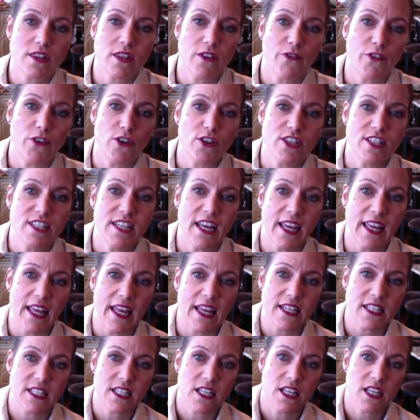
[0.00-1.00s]
the first
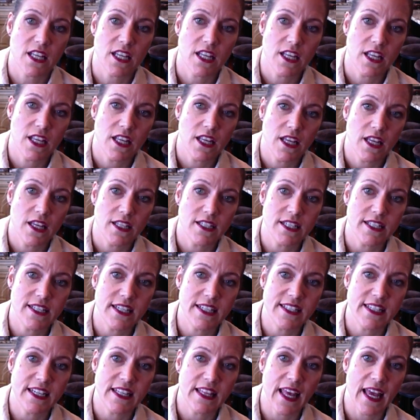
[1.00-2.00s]
ticket to
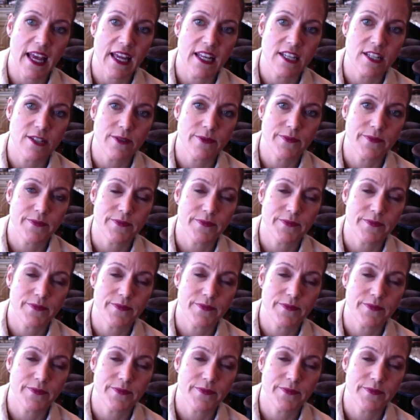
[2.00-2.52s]
Disneyland.